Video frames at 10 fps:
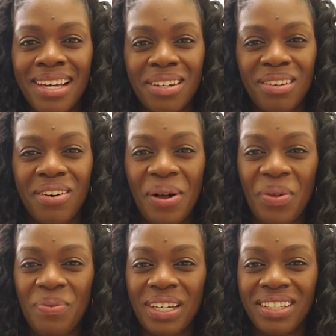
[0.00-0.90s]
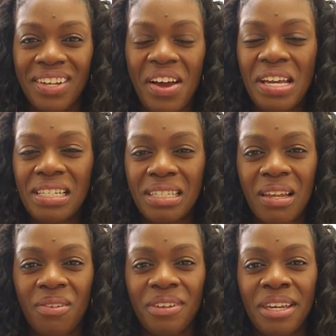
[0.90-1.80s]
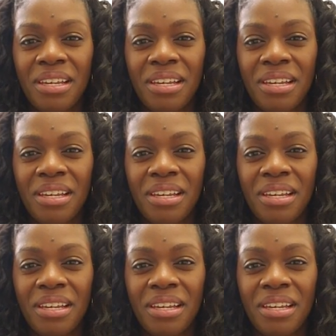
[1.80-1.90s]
I know all of my clients love it.